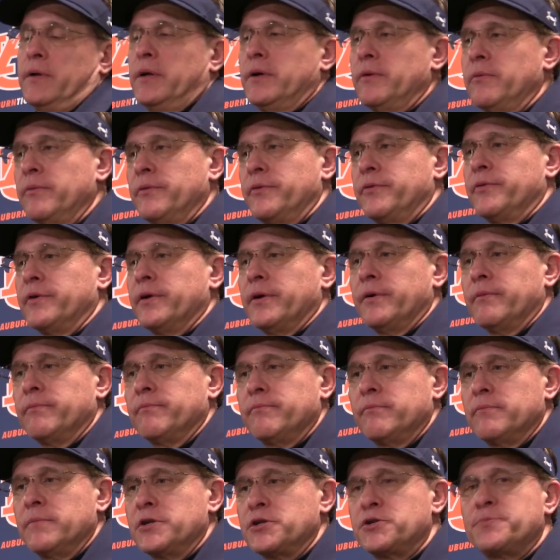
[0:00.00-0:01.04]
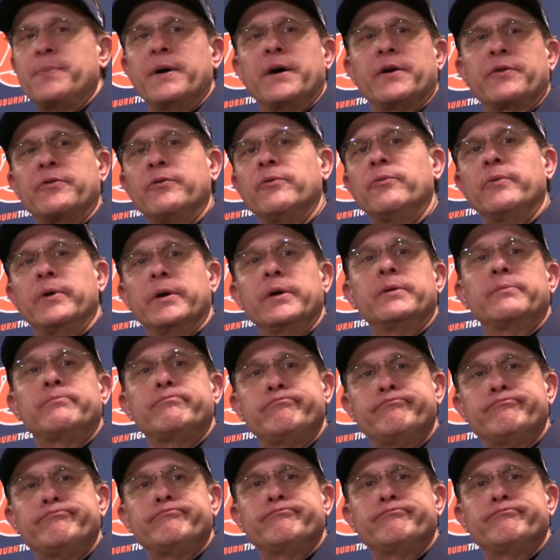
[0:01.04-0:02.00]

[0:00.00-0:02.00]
it was a special win,